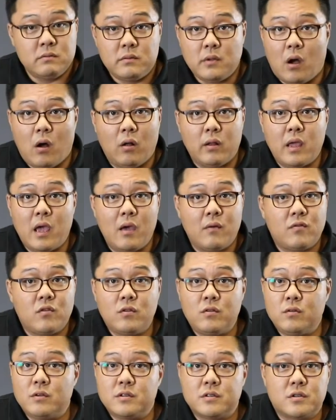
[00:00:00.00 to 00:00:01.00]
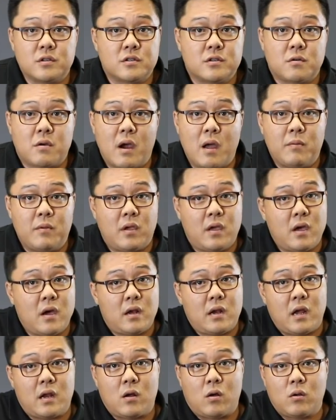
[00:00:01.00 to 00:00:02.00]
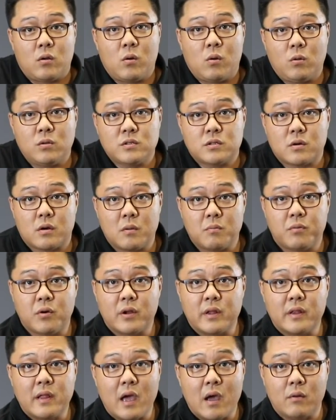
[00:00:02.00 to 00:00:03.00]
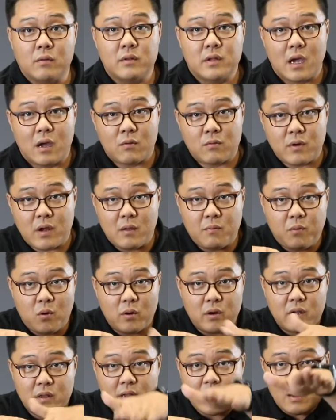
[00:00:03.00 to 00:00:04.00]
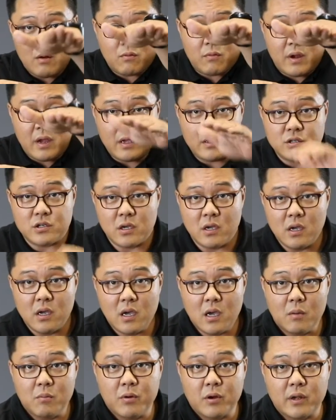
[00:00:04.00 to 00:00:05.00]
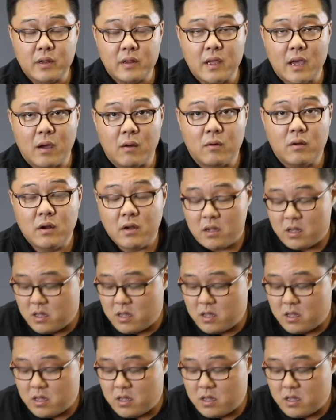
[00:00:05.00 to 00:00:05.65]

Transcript: all they have to do is just grab the gun and unholster and put it down, downrange, point it downrange and put it down.